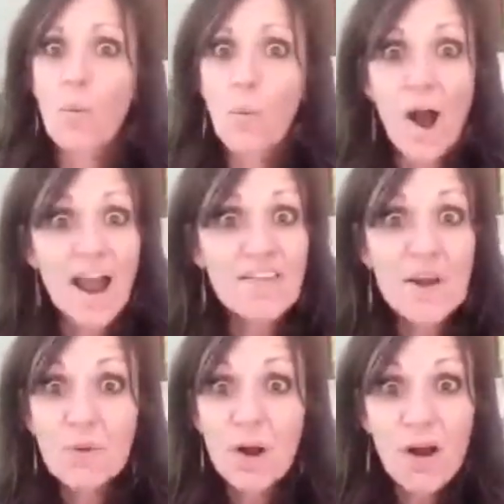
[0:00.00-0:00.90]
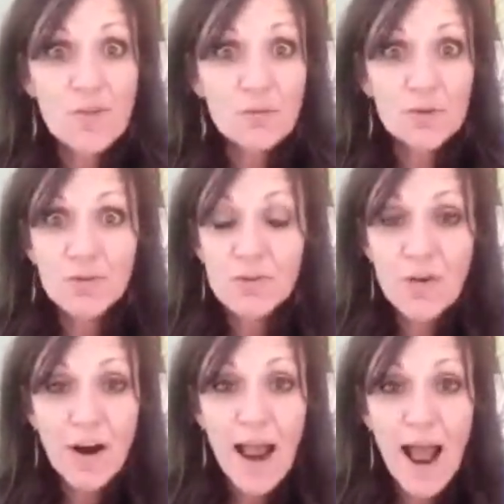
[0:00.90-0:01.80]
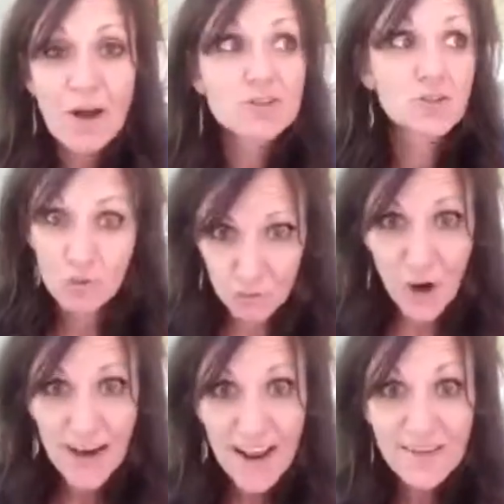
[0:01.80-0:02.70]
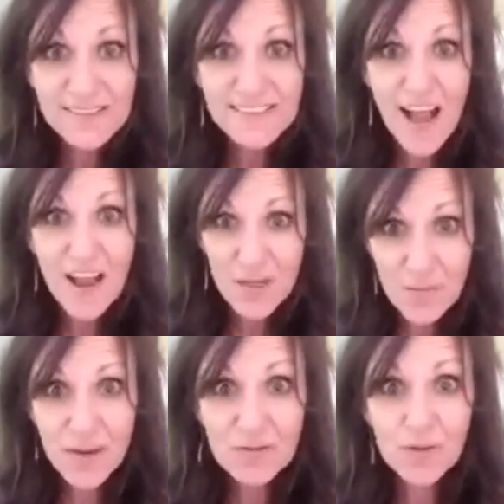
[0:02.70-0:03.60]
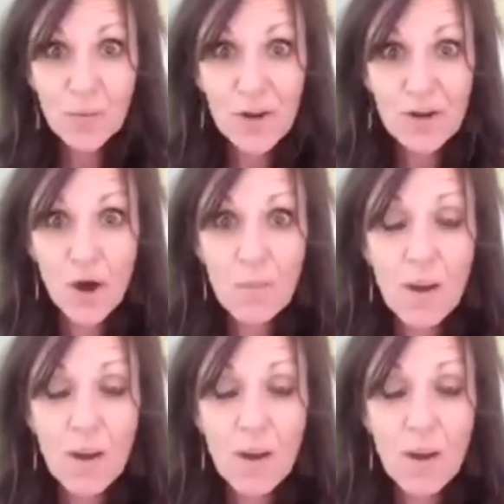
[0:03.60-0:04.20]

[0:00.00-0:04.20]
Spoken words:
why they were on the roof of our house right outside the bedroom window.